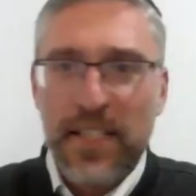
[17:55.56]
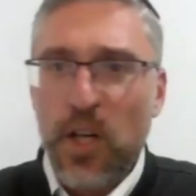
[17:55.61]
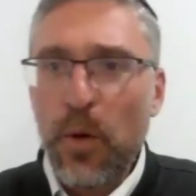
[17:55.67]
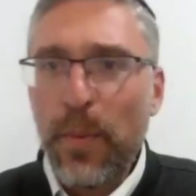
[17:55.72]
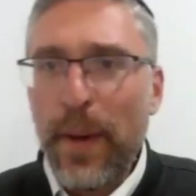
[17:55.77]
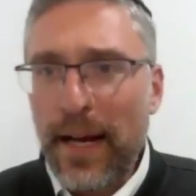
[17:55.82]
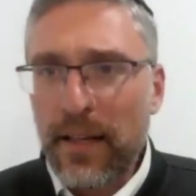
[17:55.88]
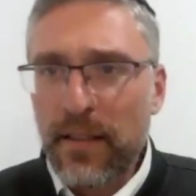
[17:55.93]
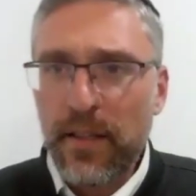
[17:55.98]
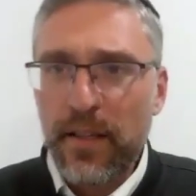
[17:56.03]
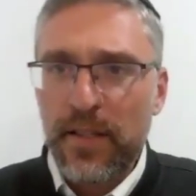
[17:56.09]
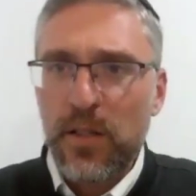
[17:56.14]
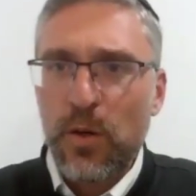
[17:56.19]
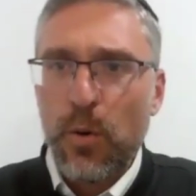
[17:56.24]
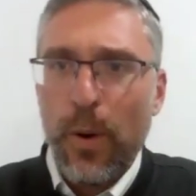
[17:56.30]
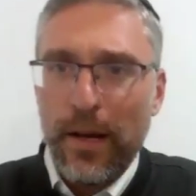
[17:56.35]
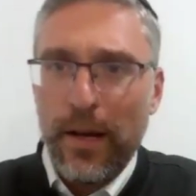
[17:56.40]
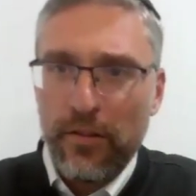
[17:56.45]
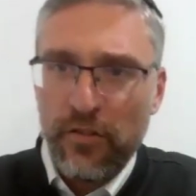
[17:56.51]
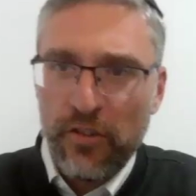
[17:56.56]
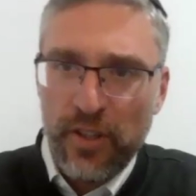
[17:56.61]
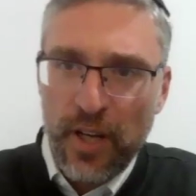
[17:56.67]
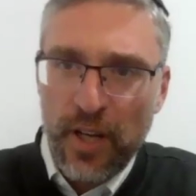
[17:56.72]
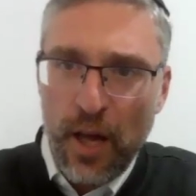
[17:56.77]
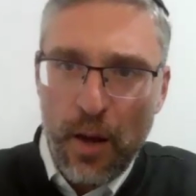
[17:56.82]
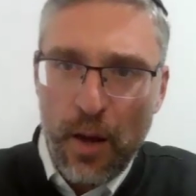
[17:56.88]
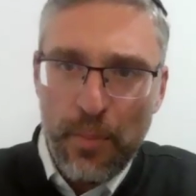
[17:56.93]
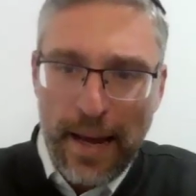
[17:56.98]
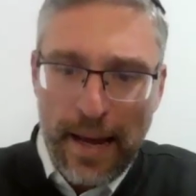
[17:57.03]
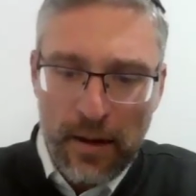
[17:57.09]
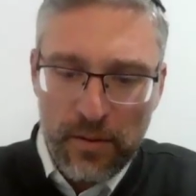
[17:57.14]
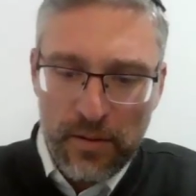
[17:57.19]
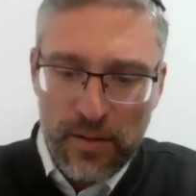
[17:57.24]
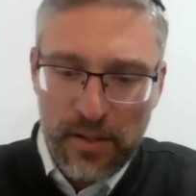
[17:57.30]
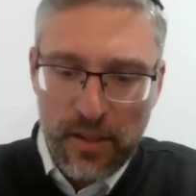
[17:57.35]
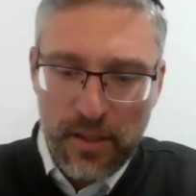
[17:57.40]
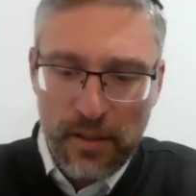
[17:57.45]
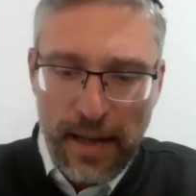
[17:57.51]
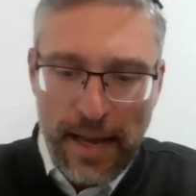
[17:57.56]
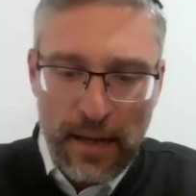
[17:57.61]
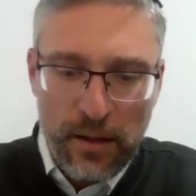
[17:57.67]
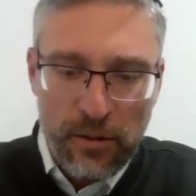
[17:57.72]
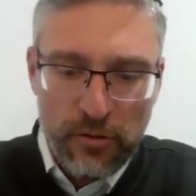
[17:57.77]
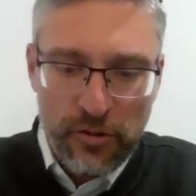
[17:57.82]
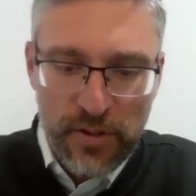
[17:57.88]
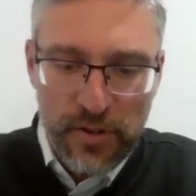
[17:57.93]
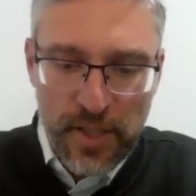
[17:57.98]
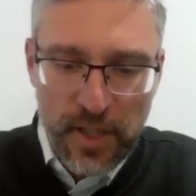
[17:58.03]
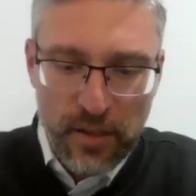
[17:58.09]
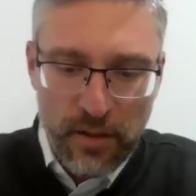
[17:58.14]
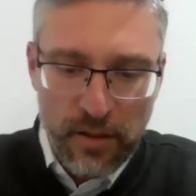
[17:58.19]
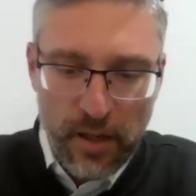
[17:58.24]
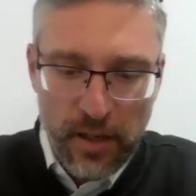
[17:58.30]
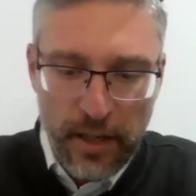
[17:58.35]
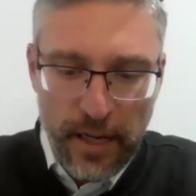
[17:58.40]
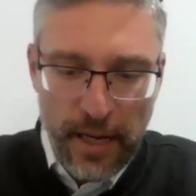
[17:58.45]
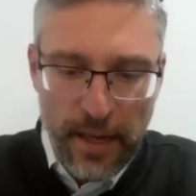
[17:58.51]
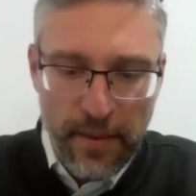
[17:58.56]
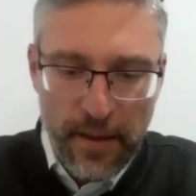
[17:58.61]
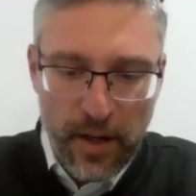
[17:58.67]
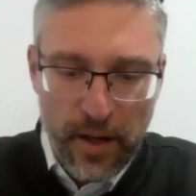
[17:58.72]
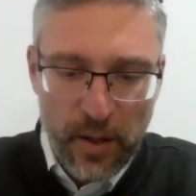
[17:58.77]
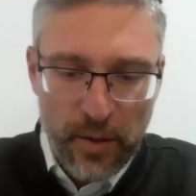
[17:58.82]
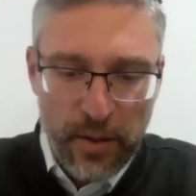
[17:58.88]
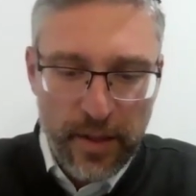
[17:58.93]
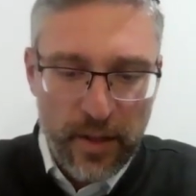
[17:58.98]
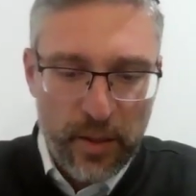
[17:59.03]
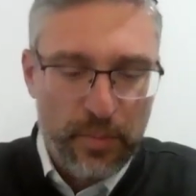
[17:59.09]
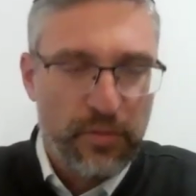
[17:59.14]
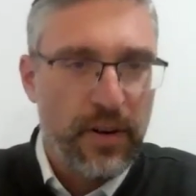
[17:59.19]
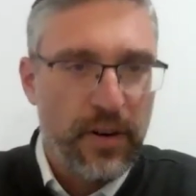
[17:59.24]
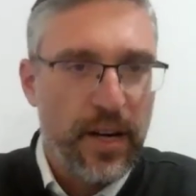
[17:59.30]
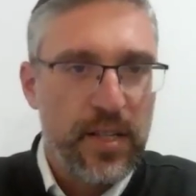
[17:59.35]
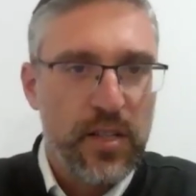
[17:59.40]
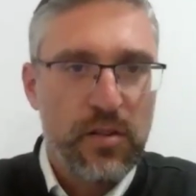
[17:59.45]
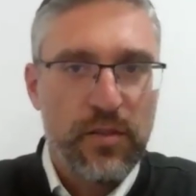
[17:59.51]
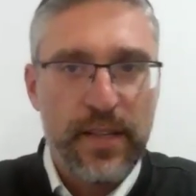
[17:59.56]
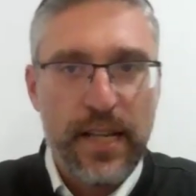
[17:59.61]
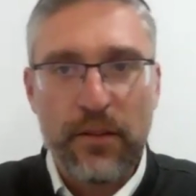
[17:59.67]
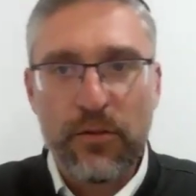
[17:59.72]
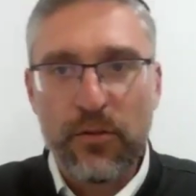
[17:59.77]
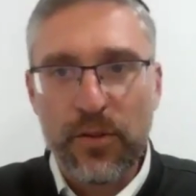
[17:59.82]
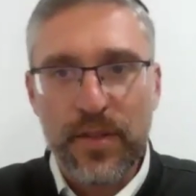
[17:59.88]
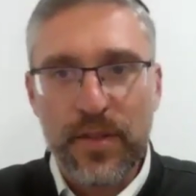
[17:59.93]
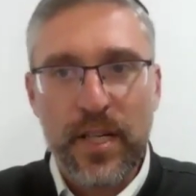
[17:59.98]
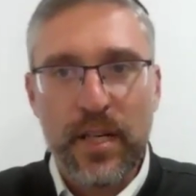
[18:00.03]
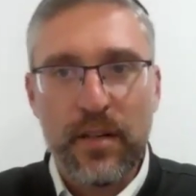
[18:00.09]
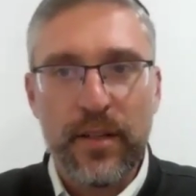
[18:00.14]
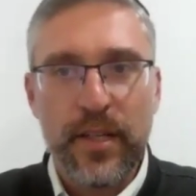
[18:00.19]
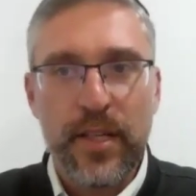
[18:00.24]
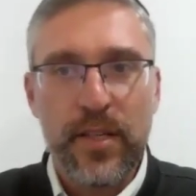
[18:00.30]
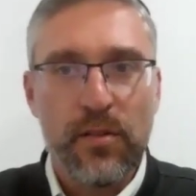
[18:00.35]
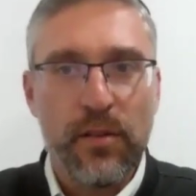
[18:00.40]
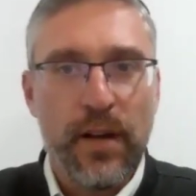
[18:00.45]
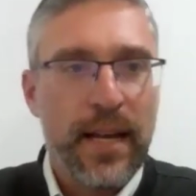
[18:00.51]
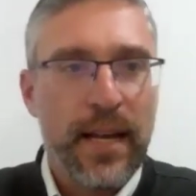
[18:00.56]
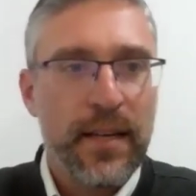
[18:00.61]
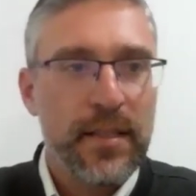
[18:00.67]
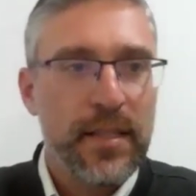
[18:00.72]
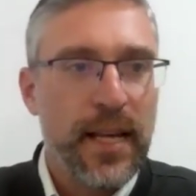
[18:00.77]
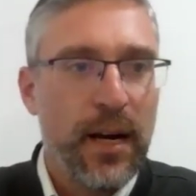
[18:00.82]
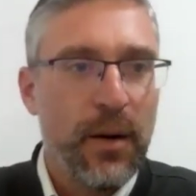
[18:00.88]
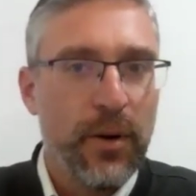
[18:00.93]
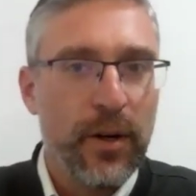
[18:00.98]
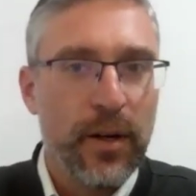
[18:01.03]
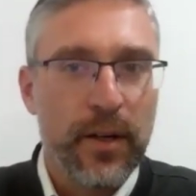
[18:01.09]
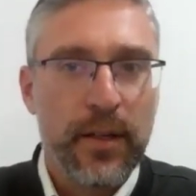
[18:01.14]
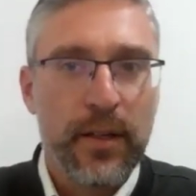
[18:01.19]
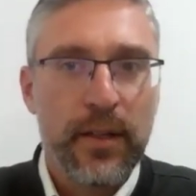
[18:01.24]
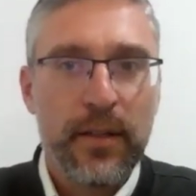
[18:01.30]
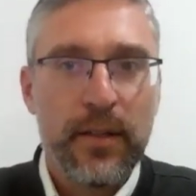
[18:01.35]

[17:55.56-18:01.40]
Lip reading: go back to this question about Al Jazeera and their press credentials here in Israel. How does that work?